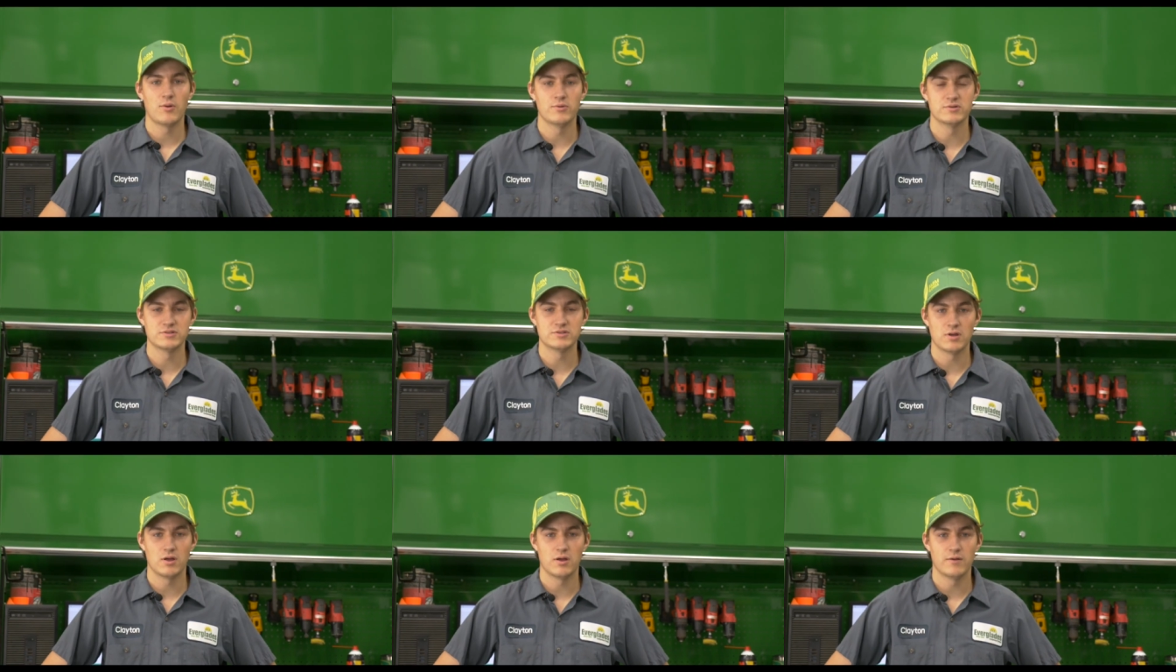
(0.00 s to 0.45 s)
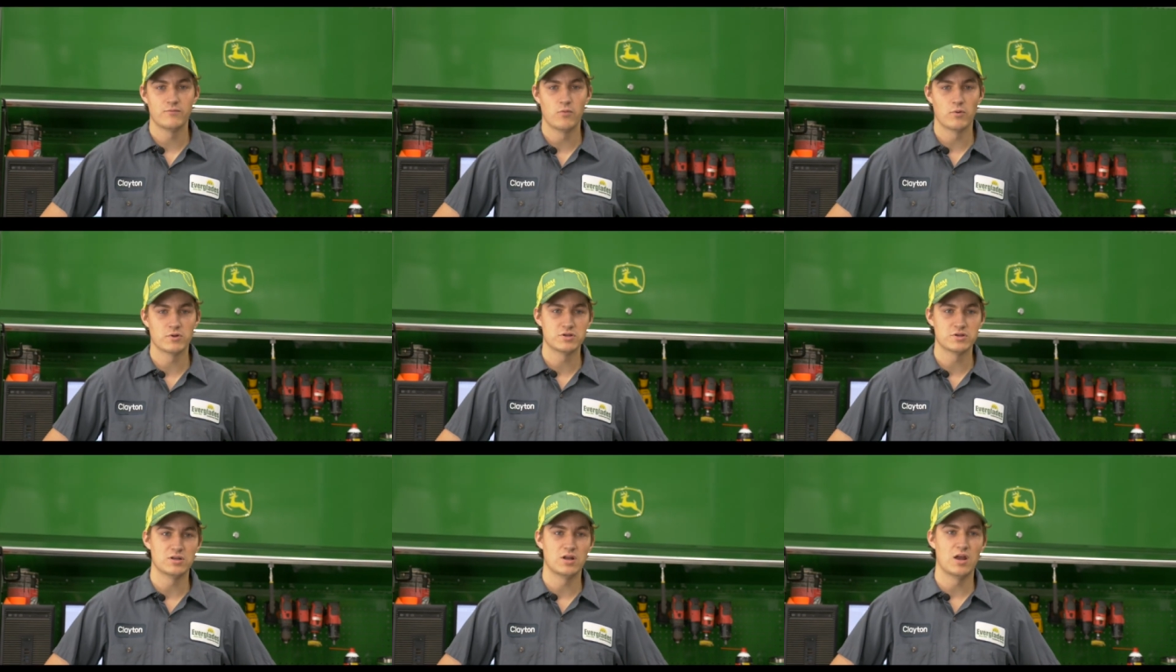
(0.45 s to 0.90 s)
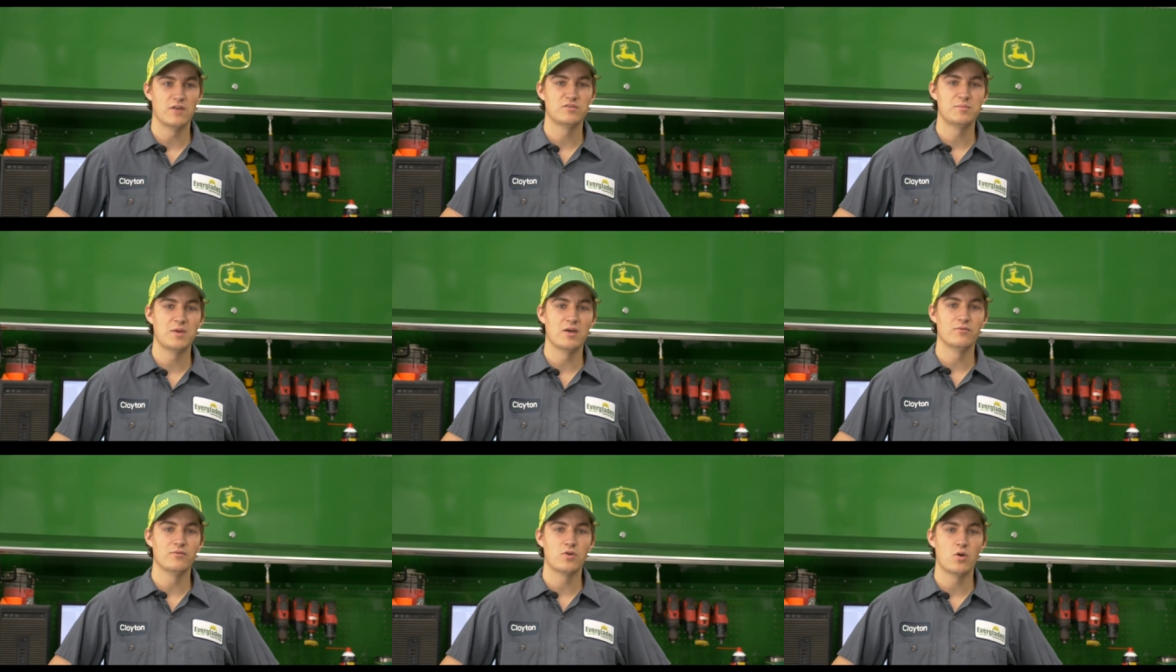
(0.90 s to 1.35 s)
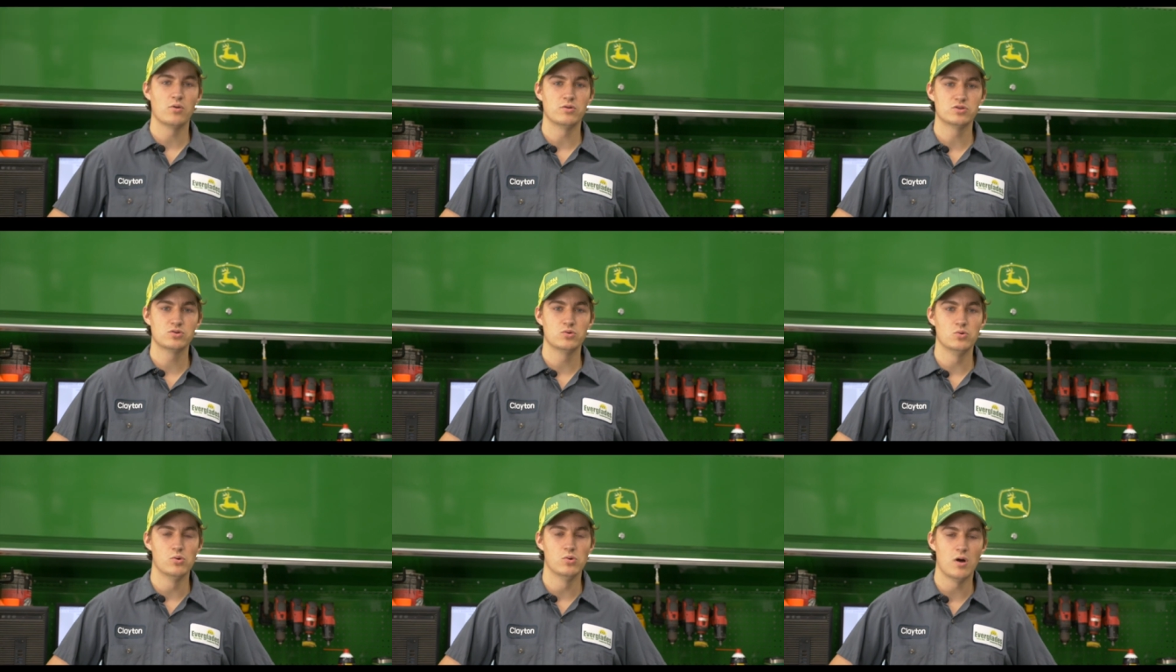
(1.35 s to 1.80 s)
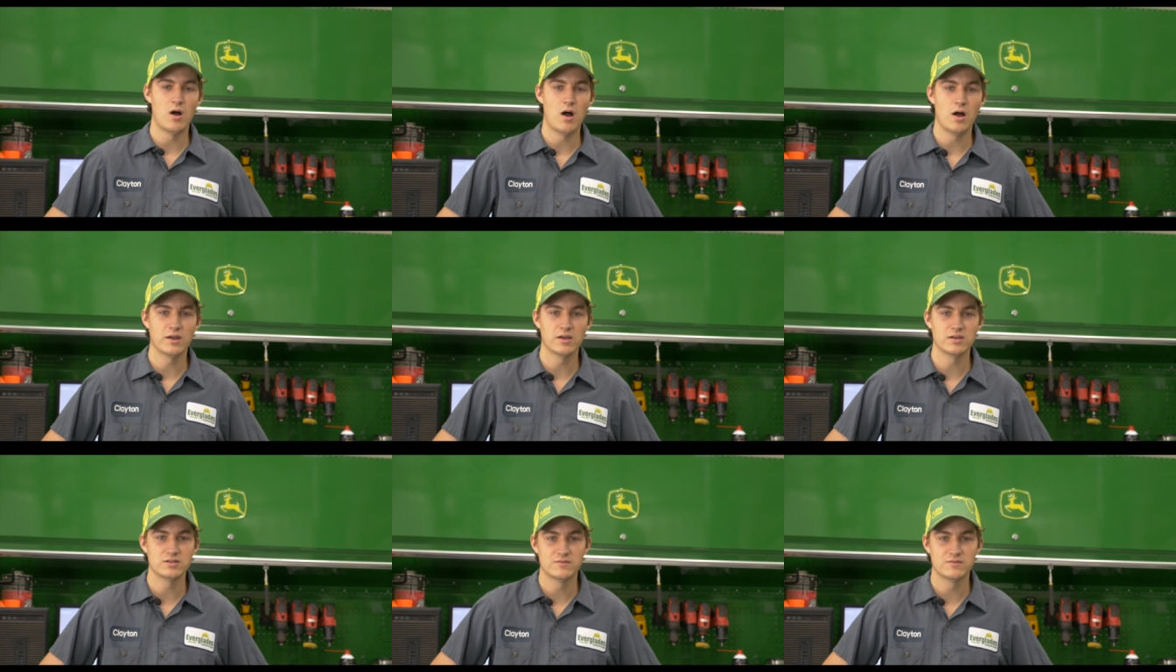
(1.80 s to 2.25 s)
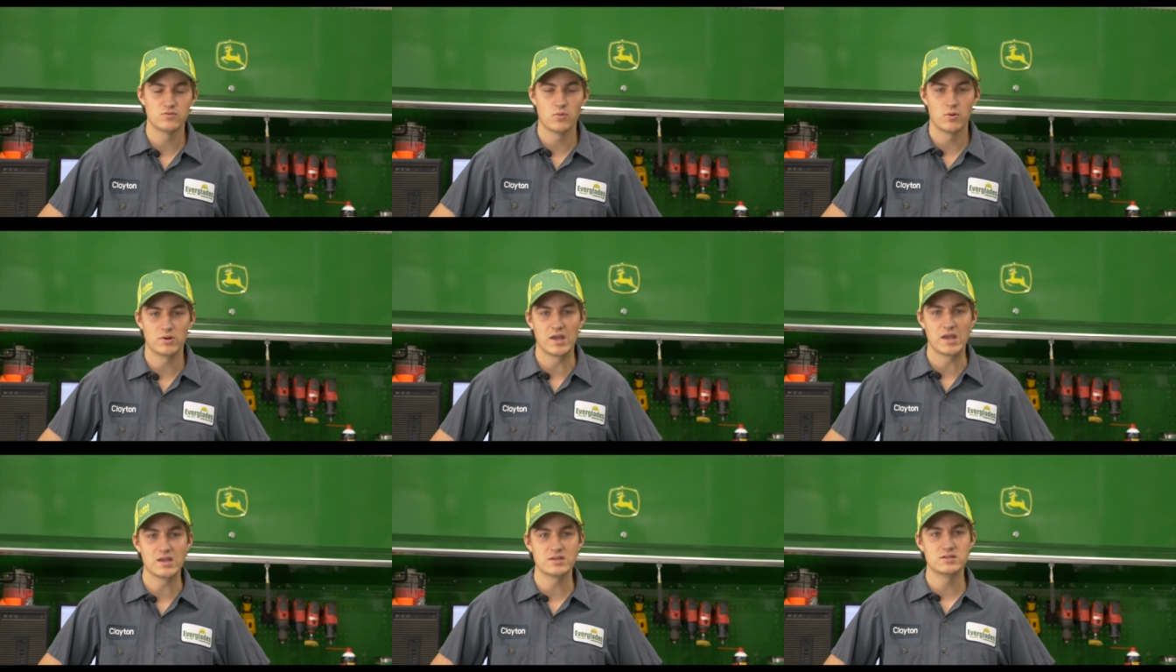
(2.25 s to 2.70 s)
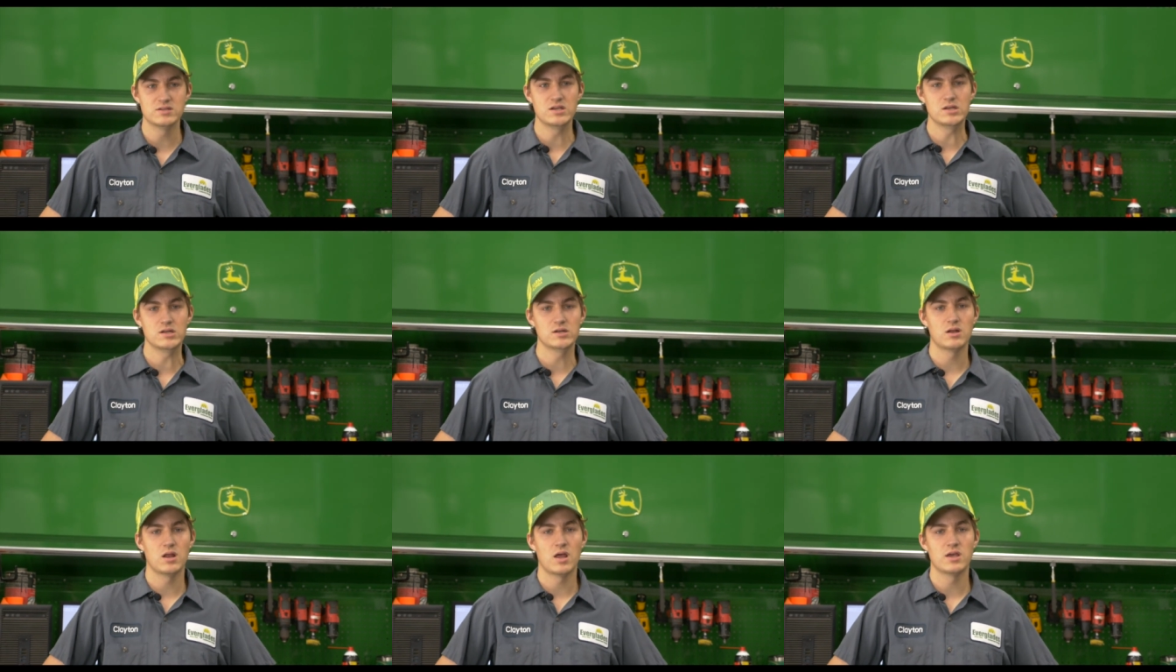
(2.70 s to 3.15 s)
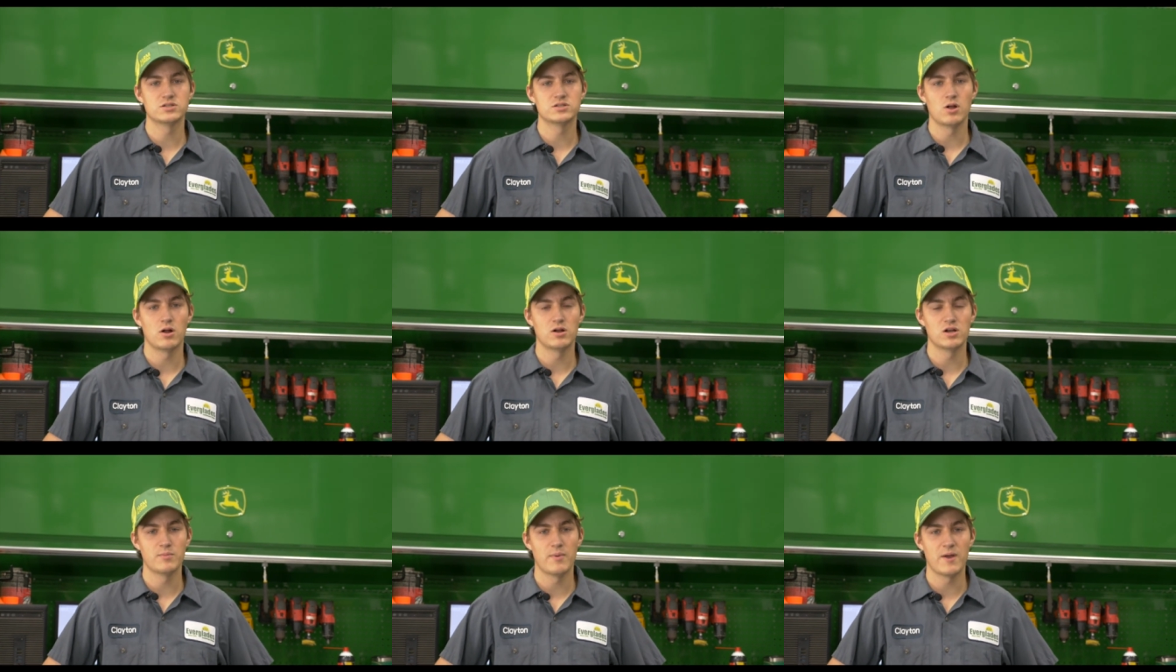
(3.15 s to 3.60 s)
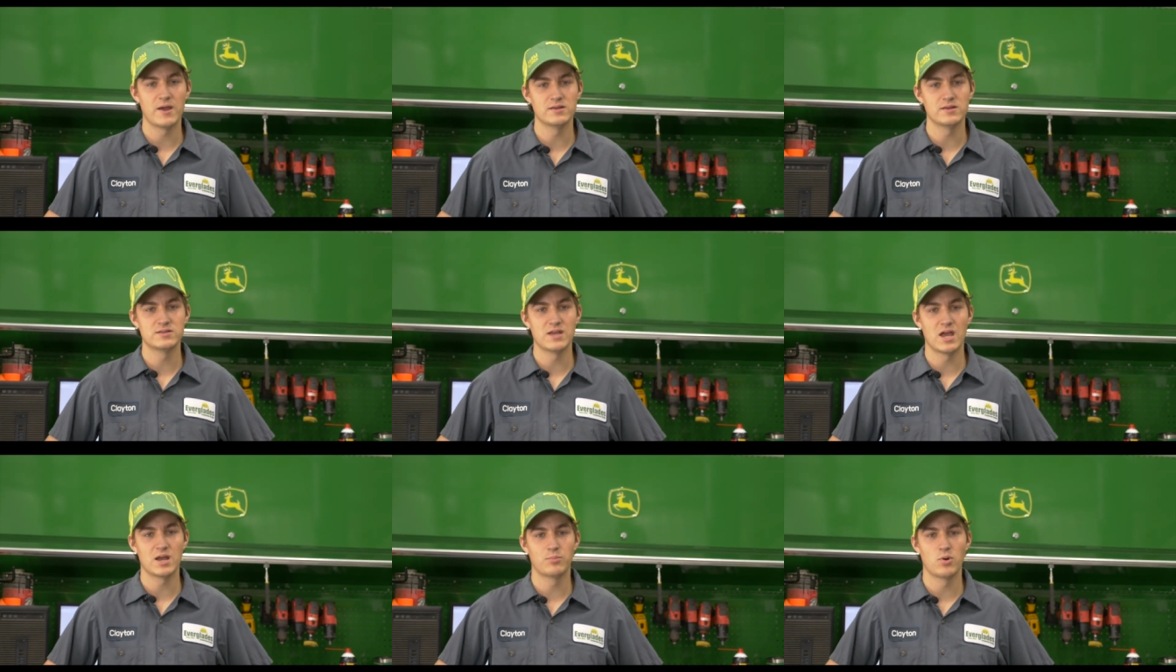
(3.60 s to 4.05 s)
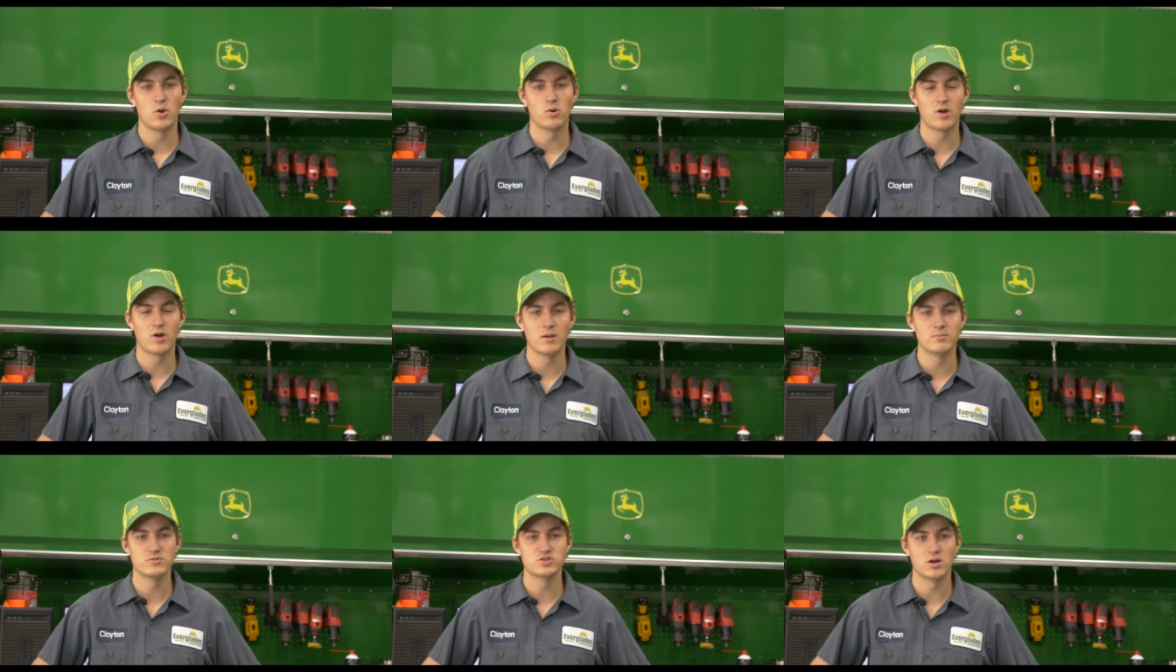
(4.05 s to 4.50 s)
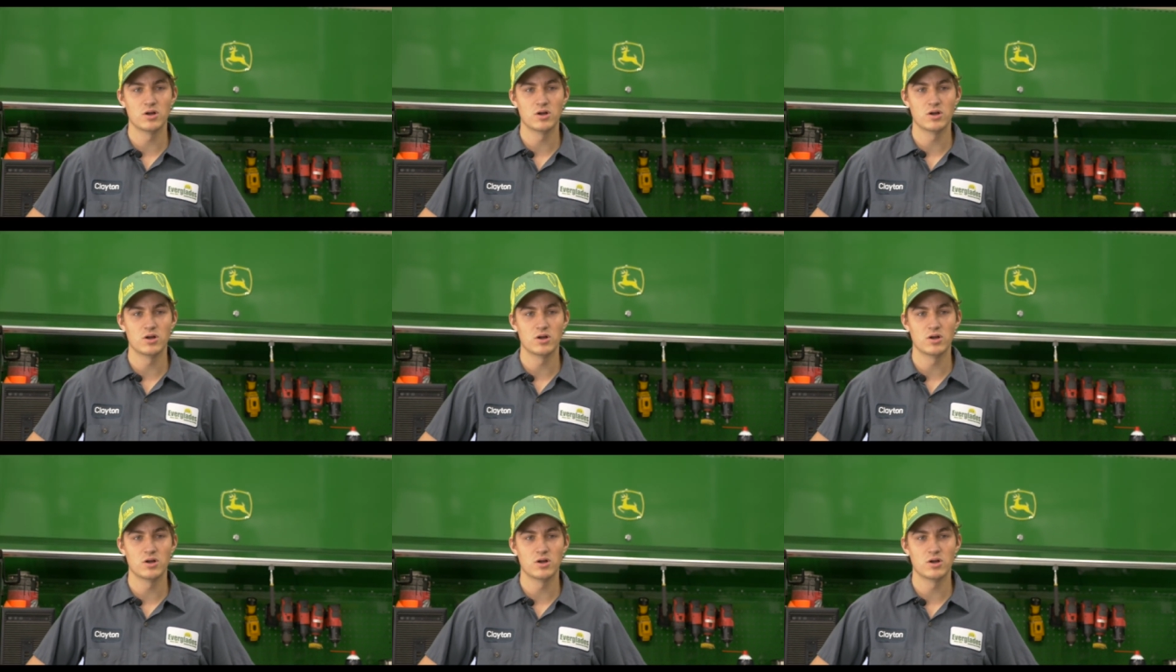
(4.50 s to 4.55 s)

was fortunate enough to be able to go to school August of 2018, and I started my tech program